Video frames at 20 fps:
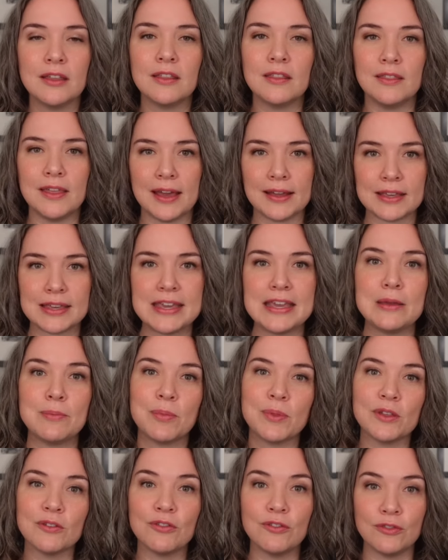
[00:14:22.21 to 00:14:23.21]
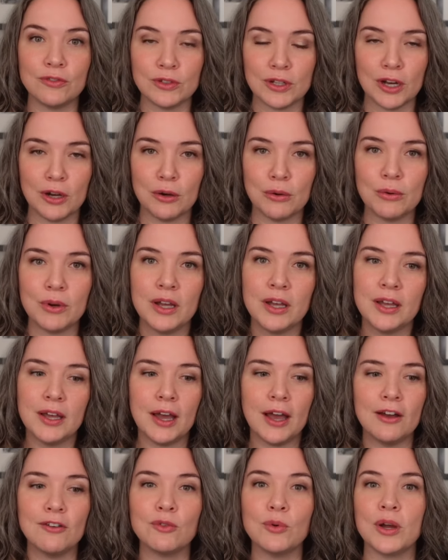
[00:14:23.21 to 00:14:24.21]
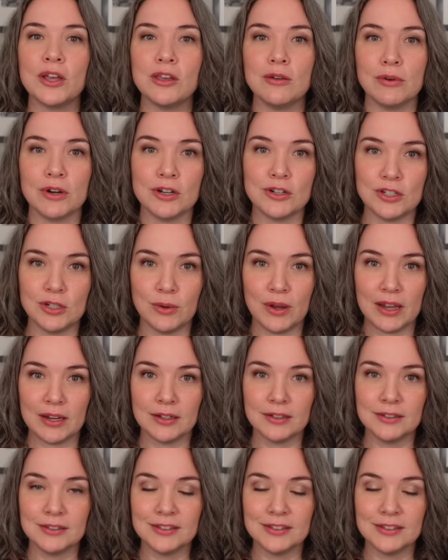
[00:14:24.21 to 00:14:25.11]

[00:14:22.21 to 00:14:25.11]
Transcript: that keep the flow of what you are doing.